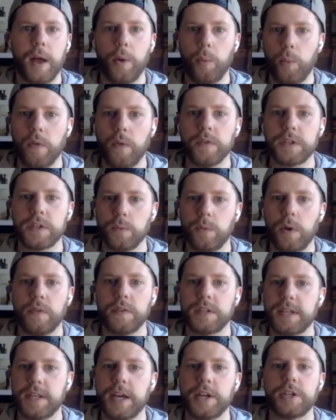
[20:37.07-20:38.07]

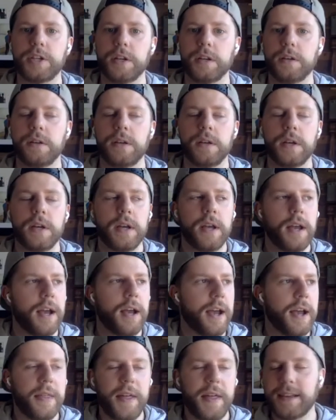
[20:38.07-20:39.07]
one-to-one session.
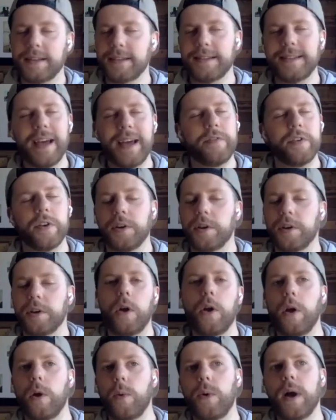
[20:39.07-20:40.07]
That's never going to
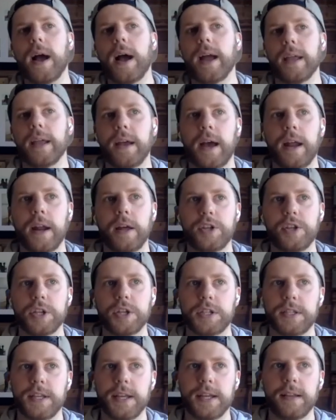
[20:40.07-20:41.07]
go away. And I just
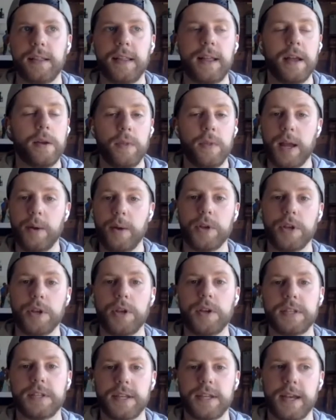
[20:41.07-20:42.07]
think like what
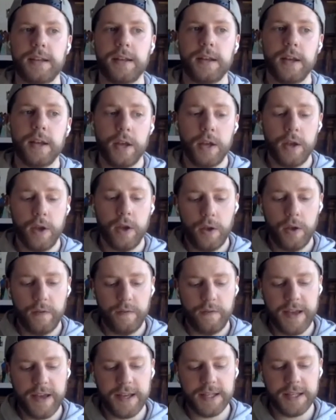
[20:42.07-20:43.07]
you said,
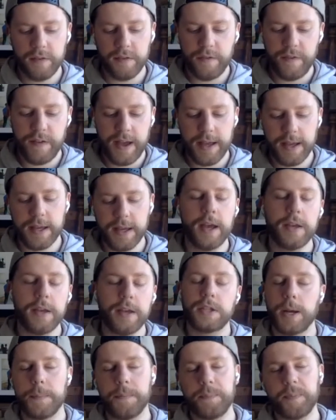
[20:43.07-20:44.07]
face-to-face,
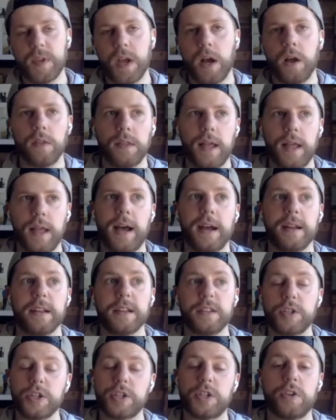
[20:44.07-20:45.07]
online,
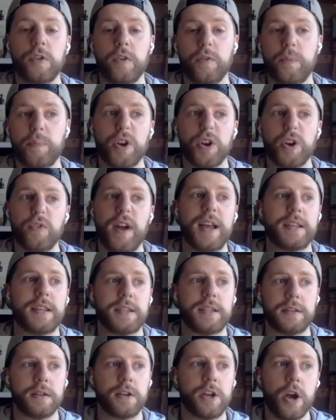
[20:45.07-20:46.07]
it's just going to progress
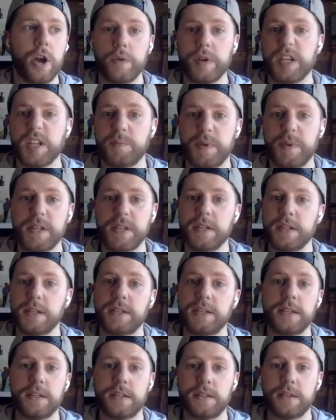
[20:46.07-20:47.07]
coaches'
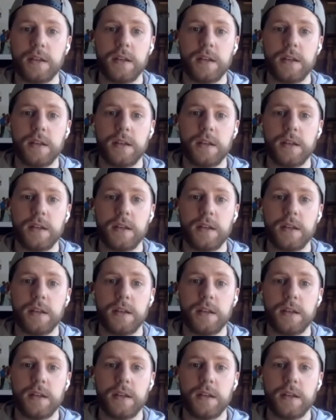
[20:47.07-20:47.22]
businesses